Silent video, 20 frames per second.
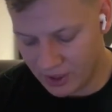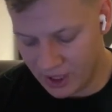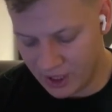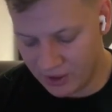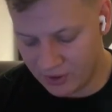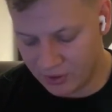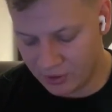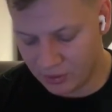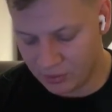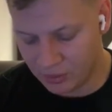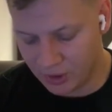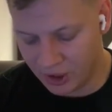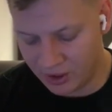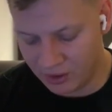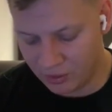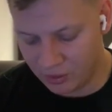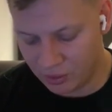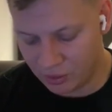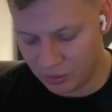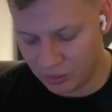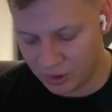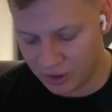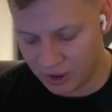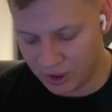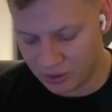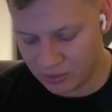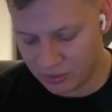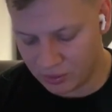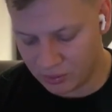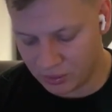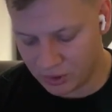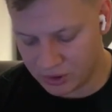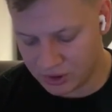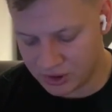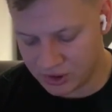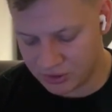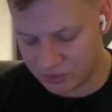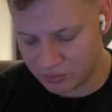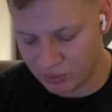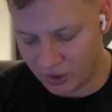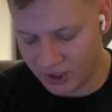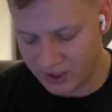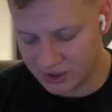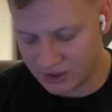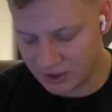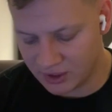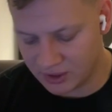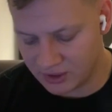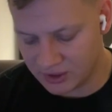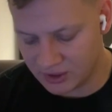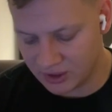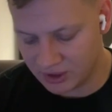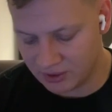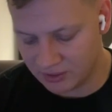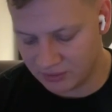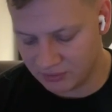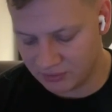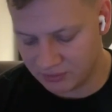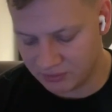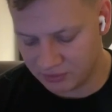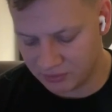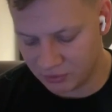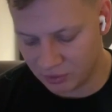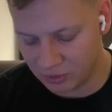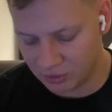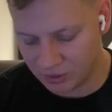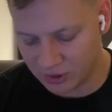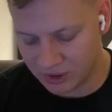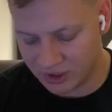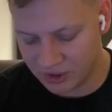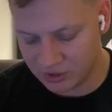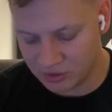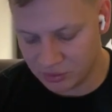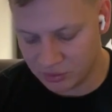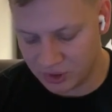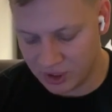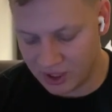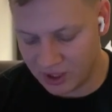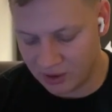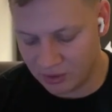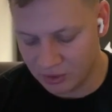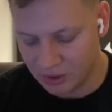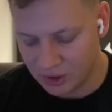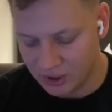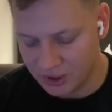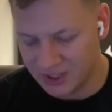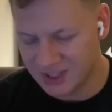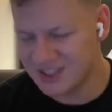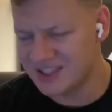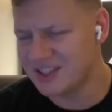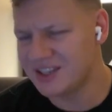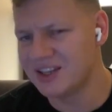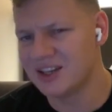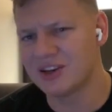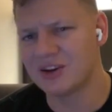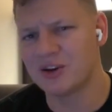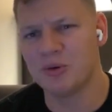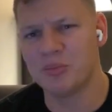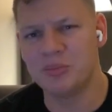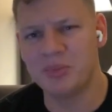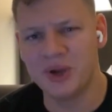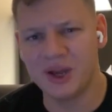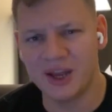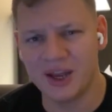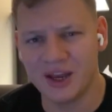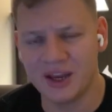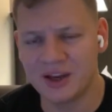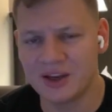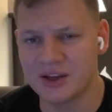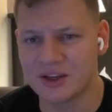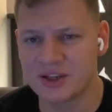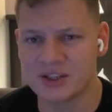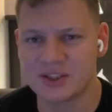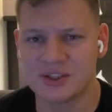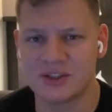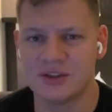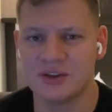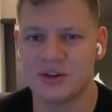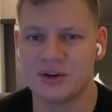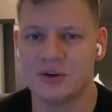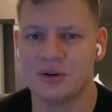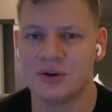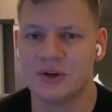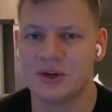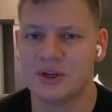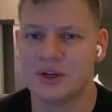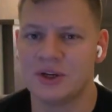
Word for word: I don't know. I don't know what, how what's Ryan gonna think of or gonna do now. Is he gonna go big? Because you know,